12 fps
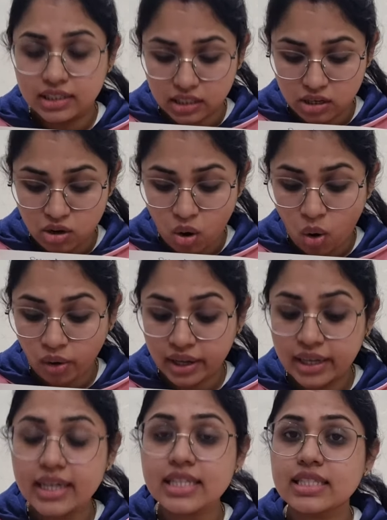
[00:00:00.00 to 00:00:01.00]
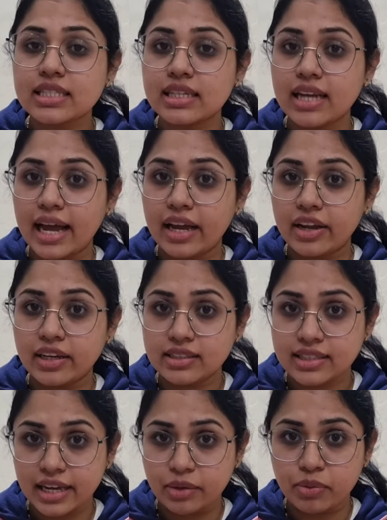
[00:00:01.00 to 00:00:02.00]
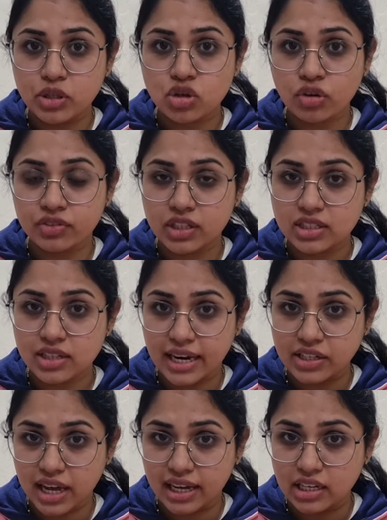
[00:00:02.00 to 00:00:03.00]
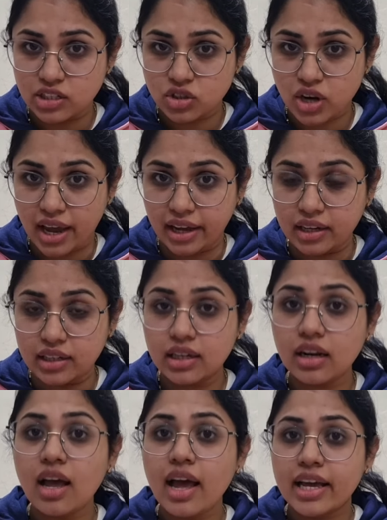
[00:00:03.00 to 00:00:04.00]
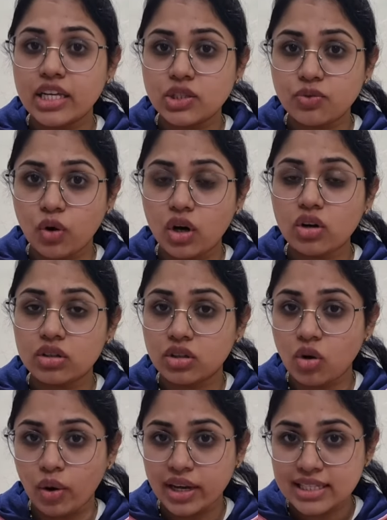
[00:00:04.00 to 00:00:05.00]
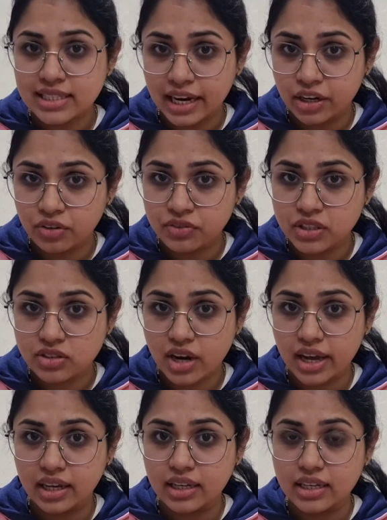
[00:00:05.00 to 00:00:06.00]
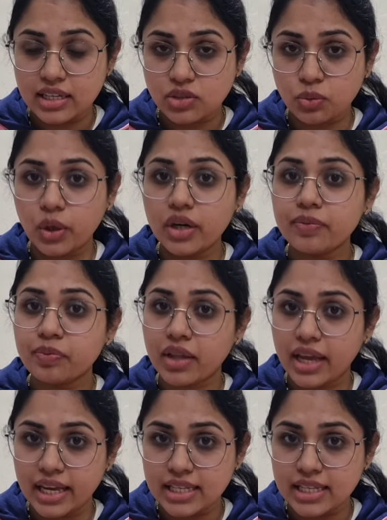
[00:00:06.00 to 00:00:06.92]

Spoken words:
The longest line segment of this right angle triangle is what? Or the longest side of this triangle is what?